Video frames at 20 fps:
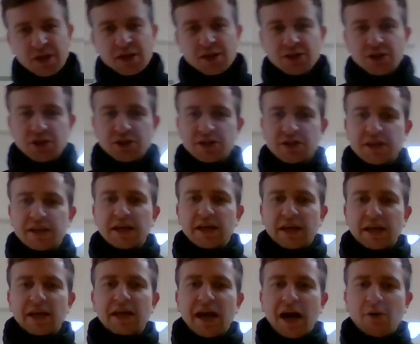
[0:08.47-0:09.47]
So
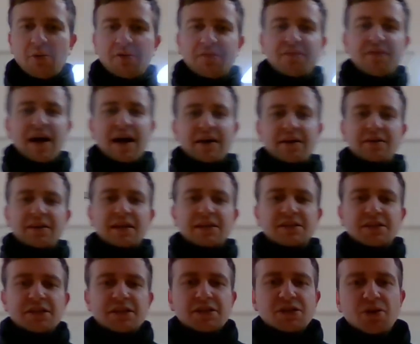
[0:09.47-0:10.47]
today our final
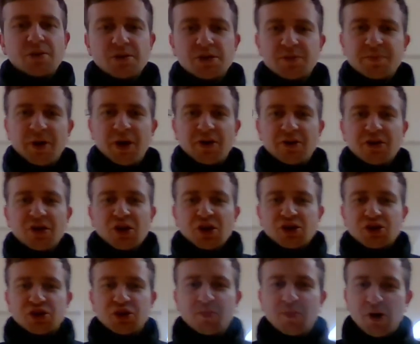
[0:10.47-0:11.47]
lesson is going to be on
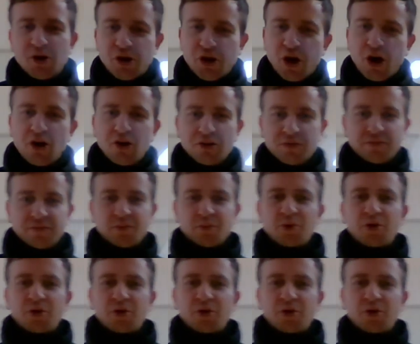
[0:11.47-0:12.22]
some golf.